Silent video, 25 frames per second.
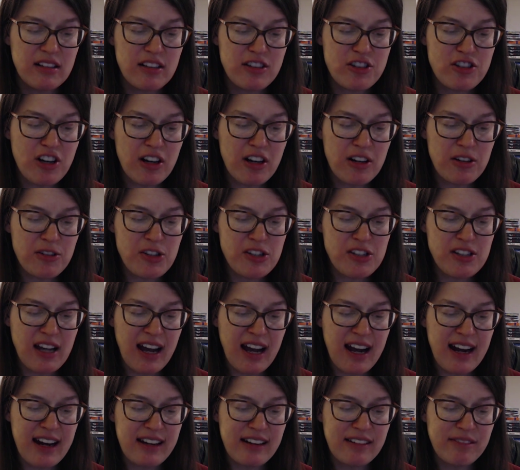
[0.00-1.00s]
Charles
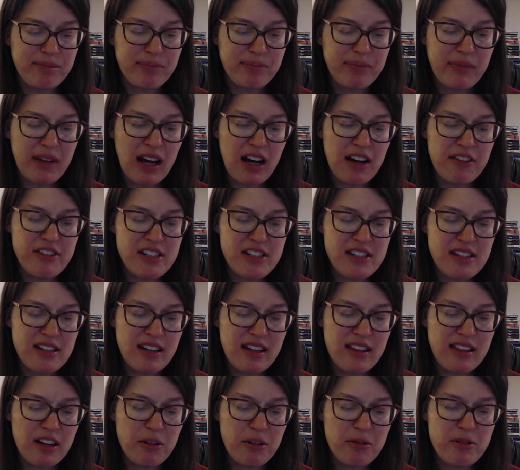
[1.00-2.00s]
sighed.
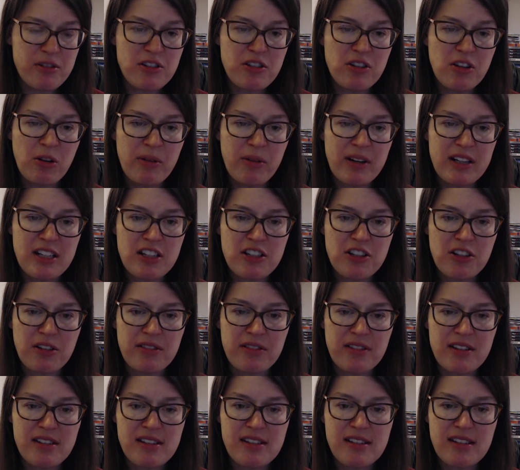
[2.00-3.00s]
Obviously, there was no way to
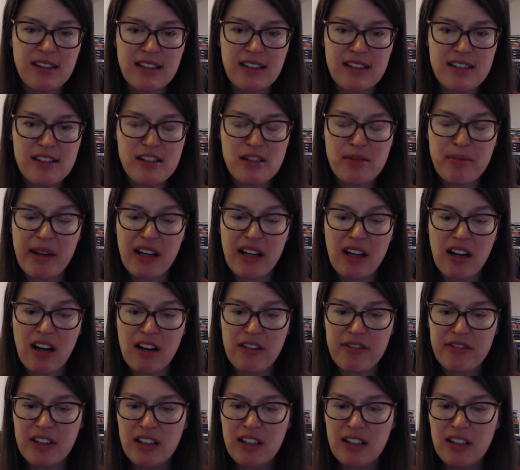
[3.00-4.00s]
turn this silly display
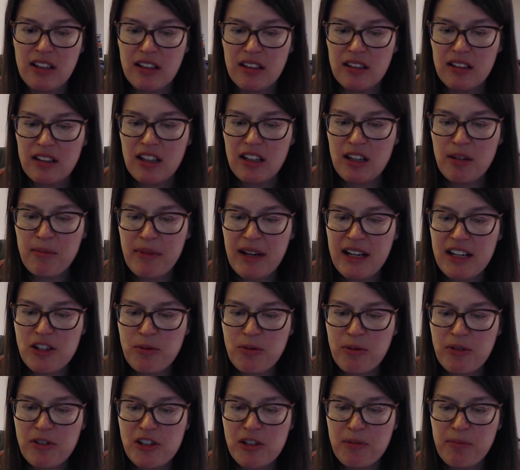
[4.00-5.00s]
off. He might as
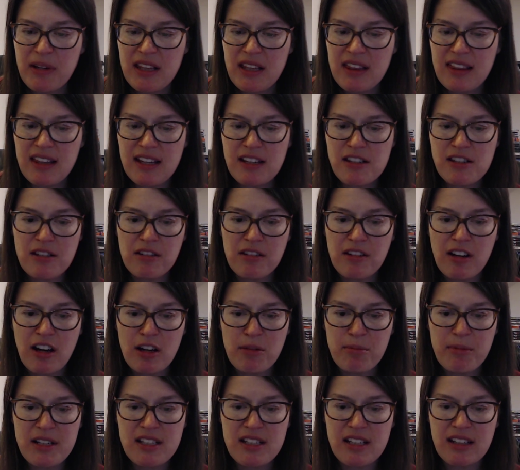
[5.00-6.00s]
well speed things
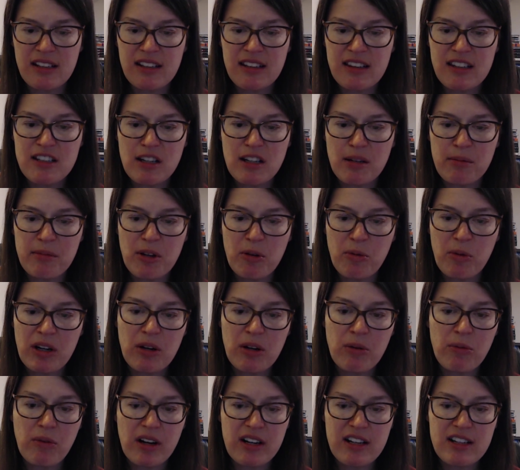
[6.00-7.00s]
along by telling the dummy what
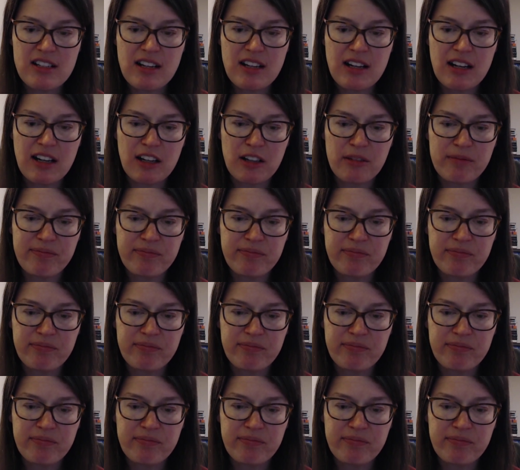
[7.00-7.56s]
it wanted to hear.